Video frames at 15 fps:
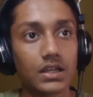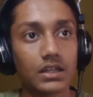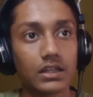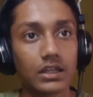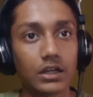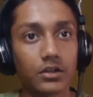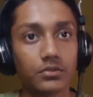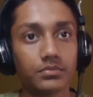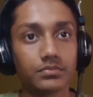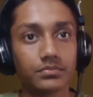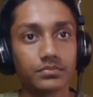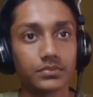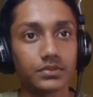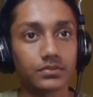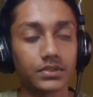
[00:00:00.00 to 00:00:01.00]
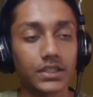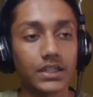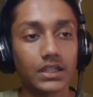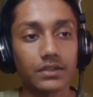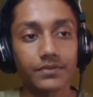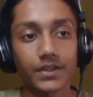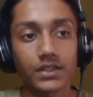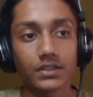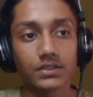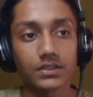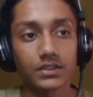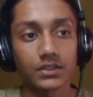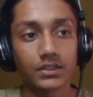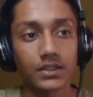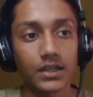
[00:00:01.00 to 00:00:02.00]
Now king f8 is an
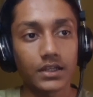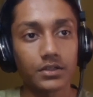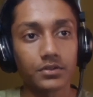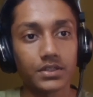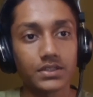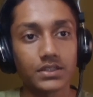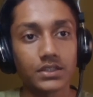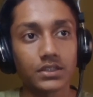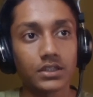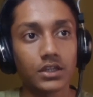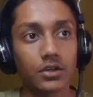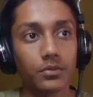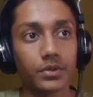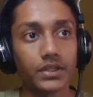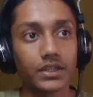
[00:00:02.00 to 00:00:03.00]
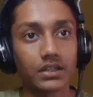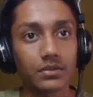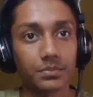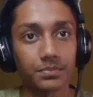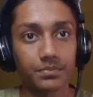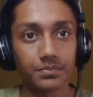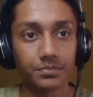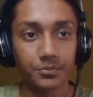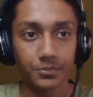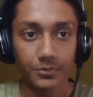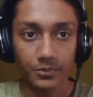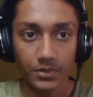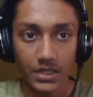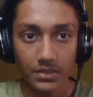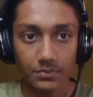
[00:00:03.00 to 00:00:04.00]
inaccuracy. We get a
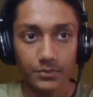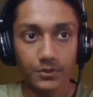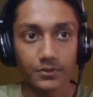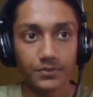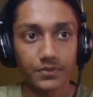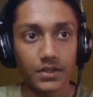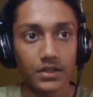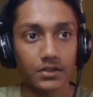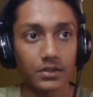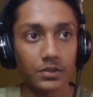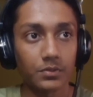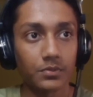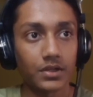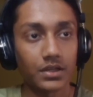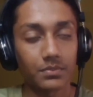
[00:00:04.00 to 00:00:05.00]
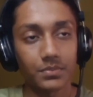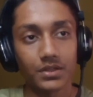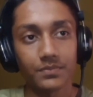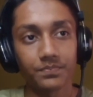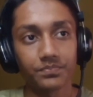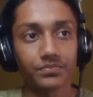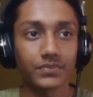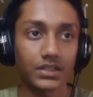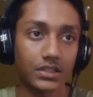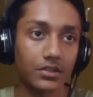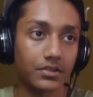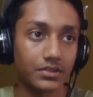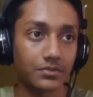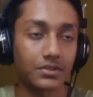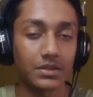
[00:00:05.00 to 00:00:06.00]
great move. I don't know why, but you know,
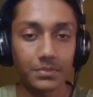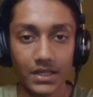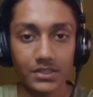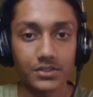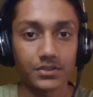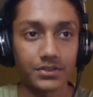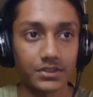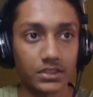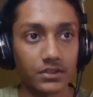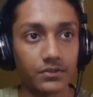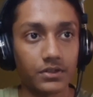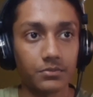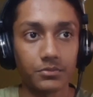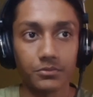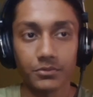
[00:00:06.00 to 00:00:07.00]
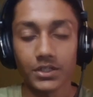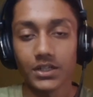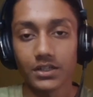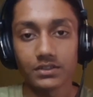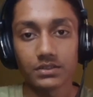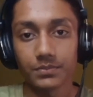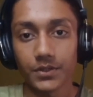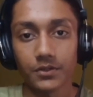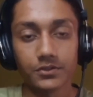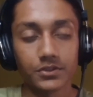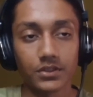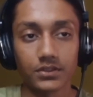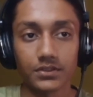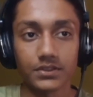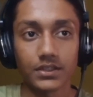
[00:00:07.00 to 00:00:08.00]
it's Grandmaster stuff and we're not supposed to
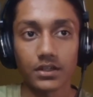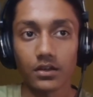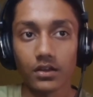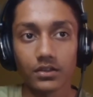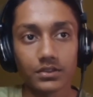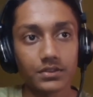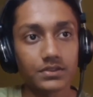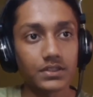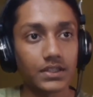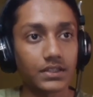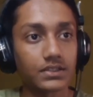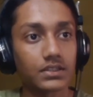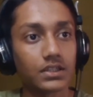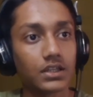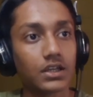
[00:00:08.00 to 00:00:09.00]
understand all of those things.